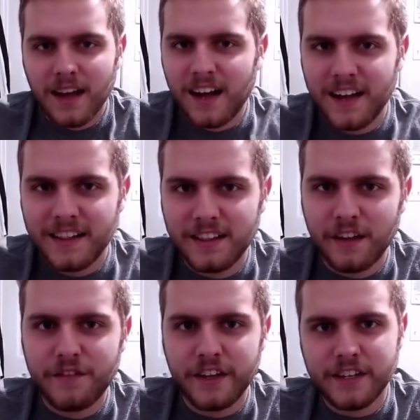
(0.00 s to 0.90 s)
I
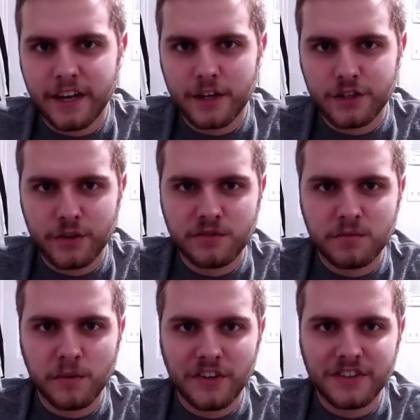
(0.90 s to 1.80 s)
love the Indiana Jones
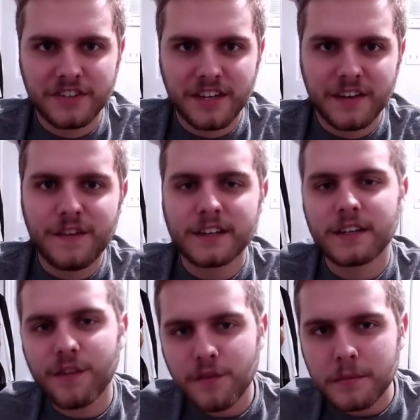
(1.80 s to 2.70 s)
movies. In fact, I
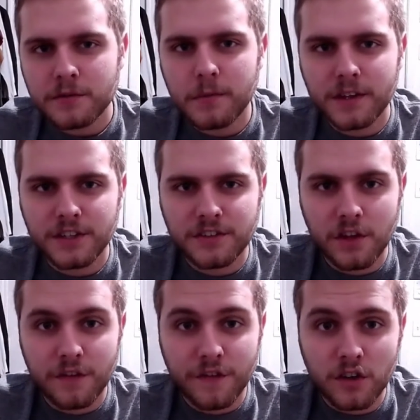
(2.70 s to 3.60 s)
love them so much I saw
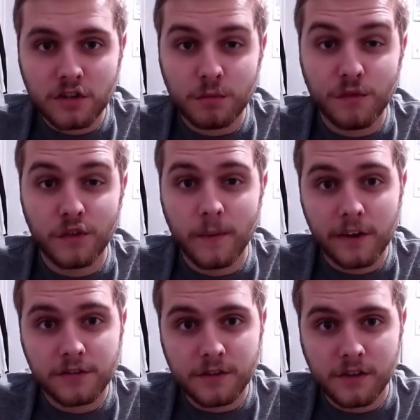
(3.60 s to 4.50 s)
the first movie,
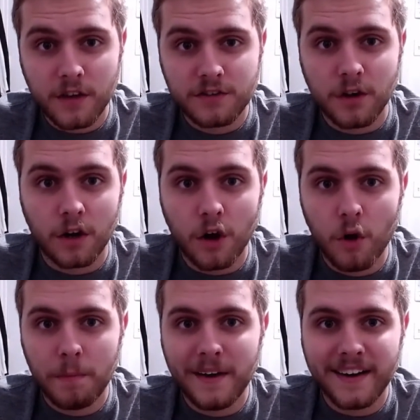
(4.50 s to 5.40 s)
Raiders of the Lost Ark,
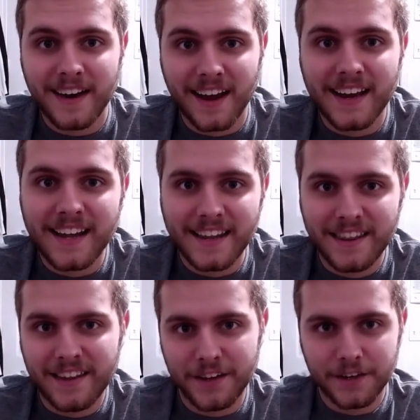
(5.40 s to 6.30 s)
opening night in
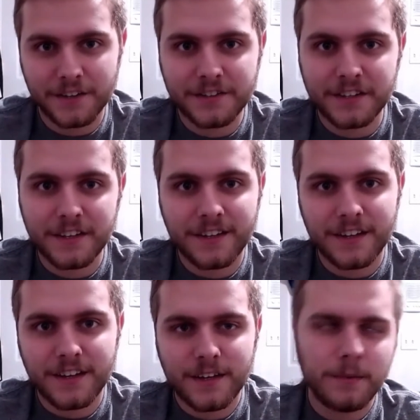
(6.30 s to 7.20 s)
theaters.
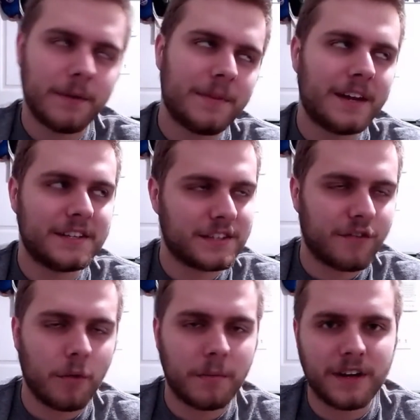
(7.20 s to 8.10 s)
Well, that is if
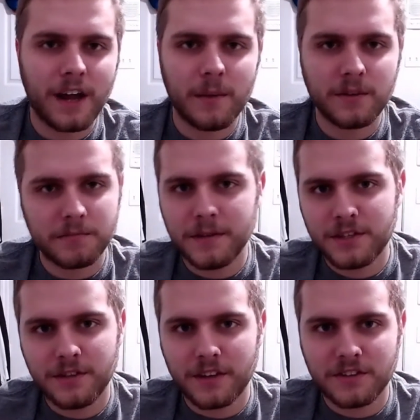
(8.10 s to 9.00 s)
opening night was
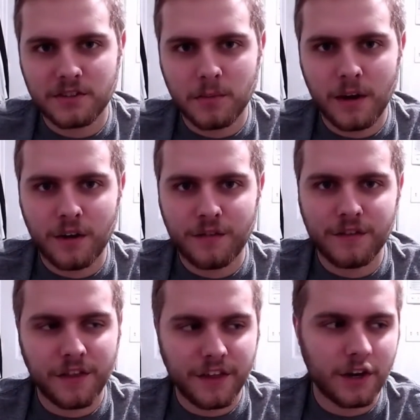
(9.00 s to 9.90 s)
mid-2012,
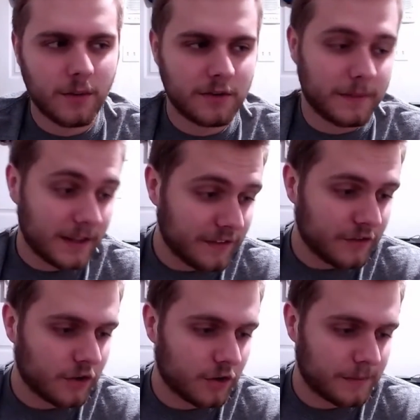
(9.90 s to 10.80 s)
the theater was my living
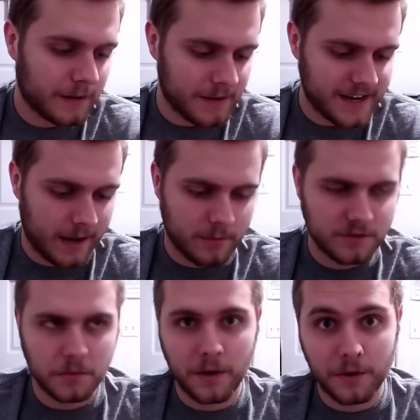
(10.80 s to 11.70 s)
room, and my dad
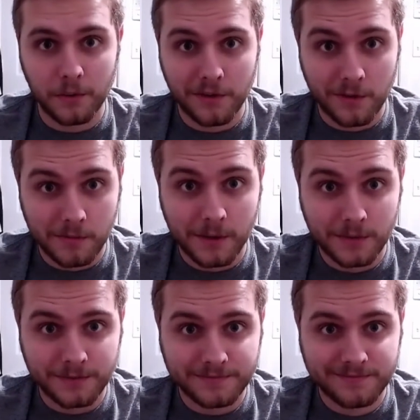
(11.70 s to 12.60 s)
was the one holding the remote.